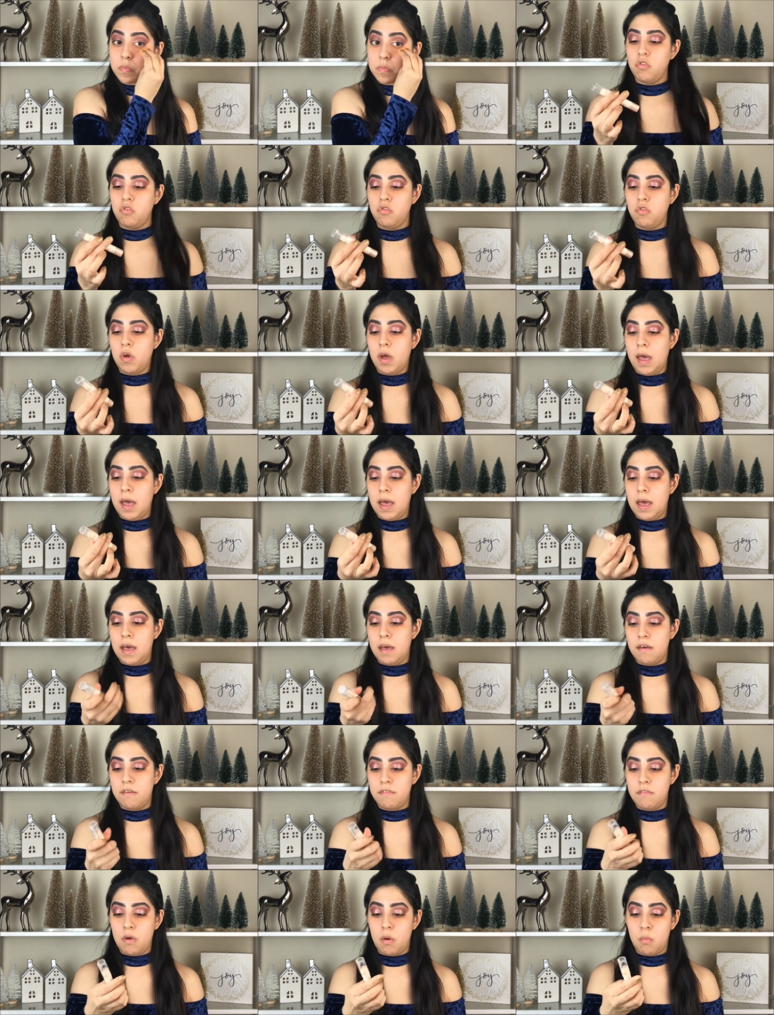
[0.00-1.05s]
To
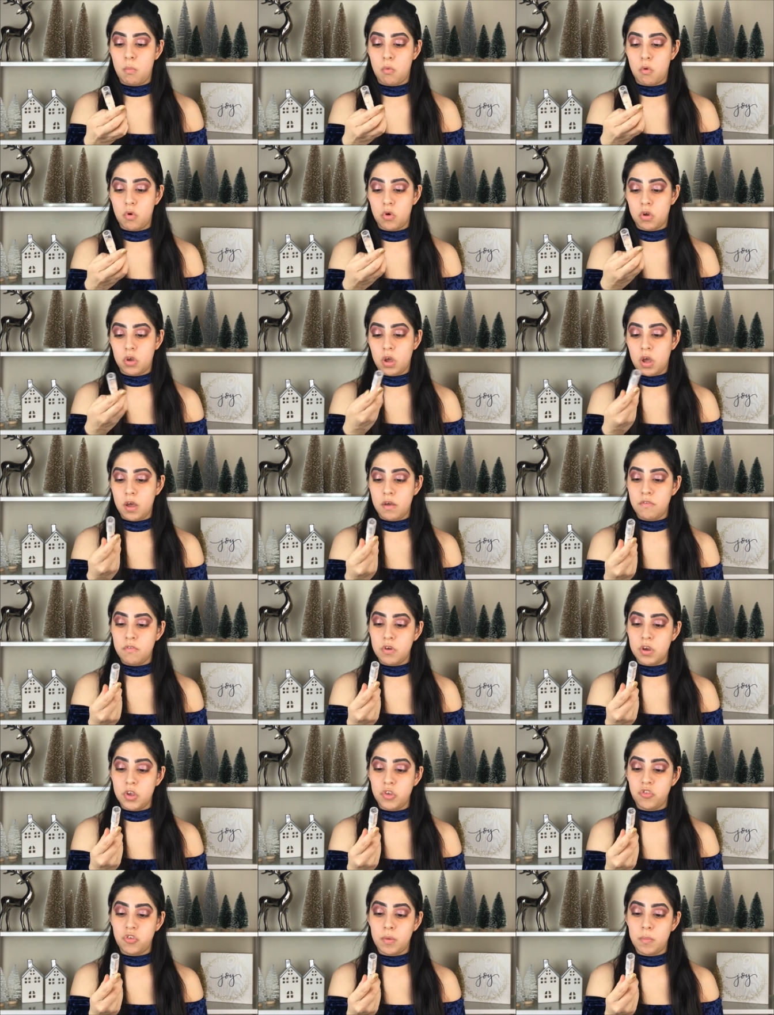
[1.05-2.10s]
have more
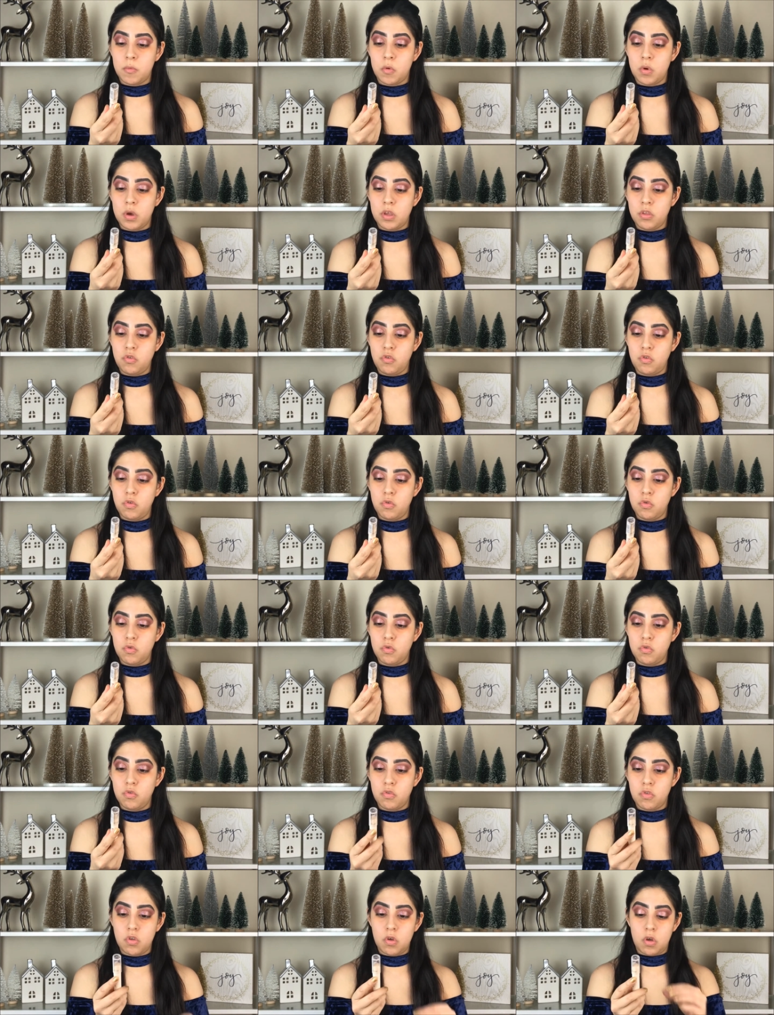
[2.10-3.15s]
coverage, I'm going to
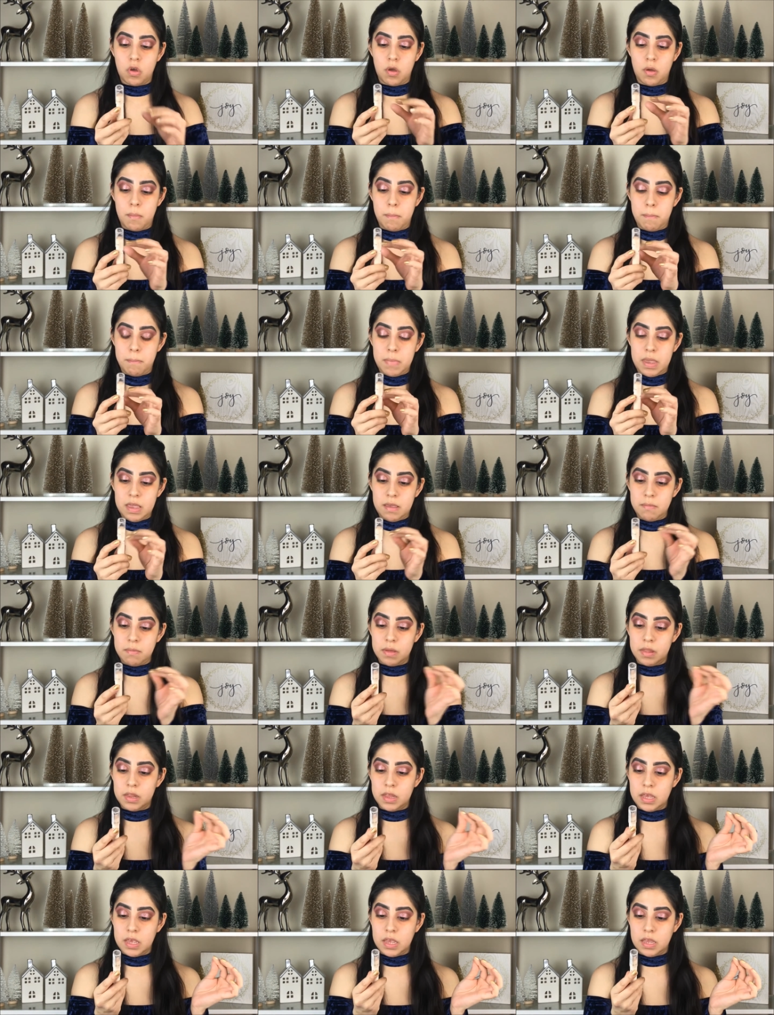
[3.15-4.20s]
use the
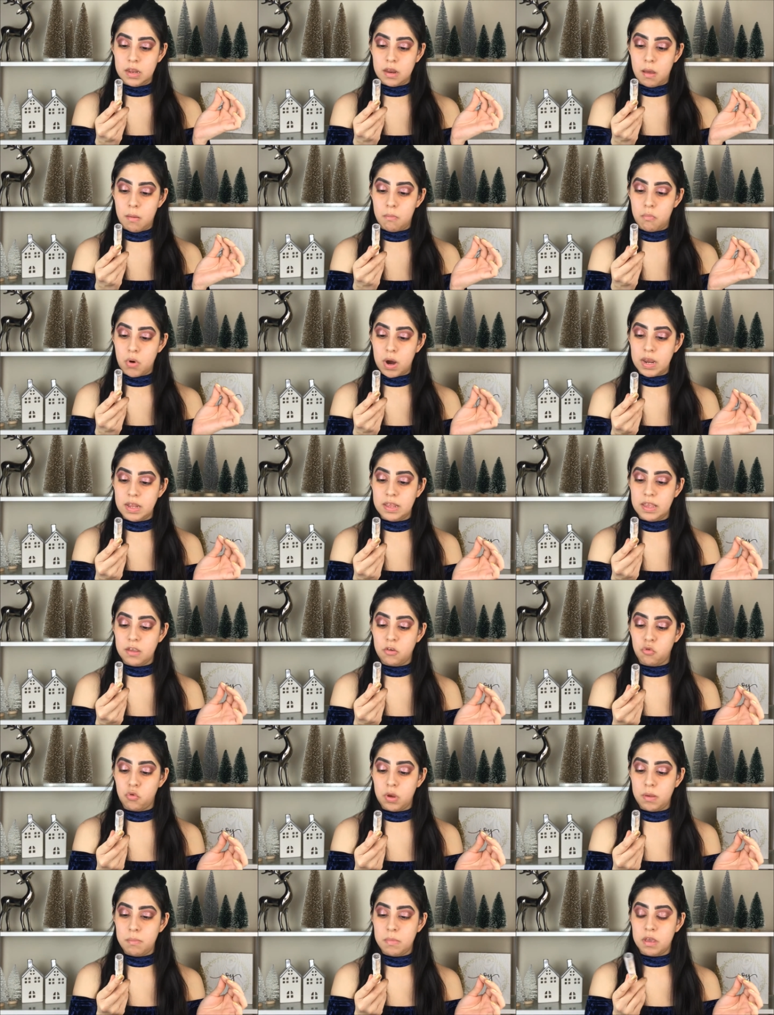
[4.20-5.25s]
Maybelline Brightening
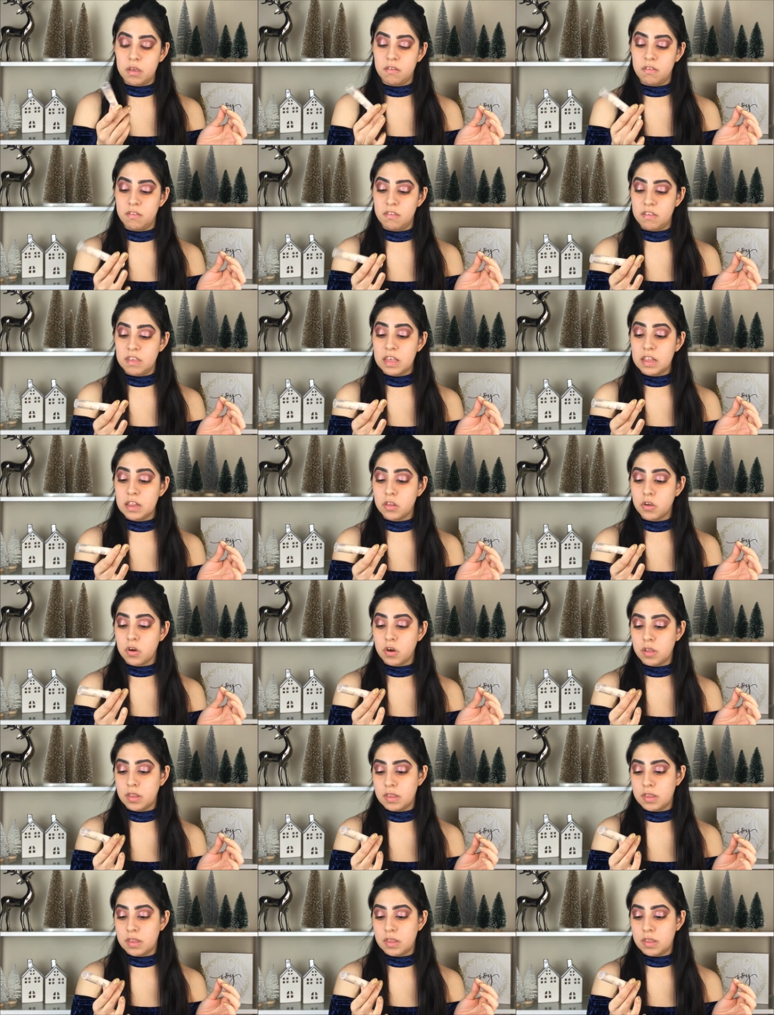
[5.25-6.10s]
Creamy Concealer.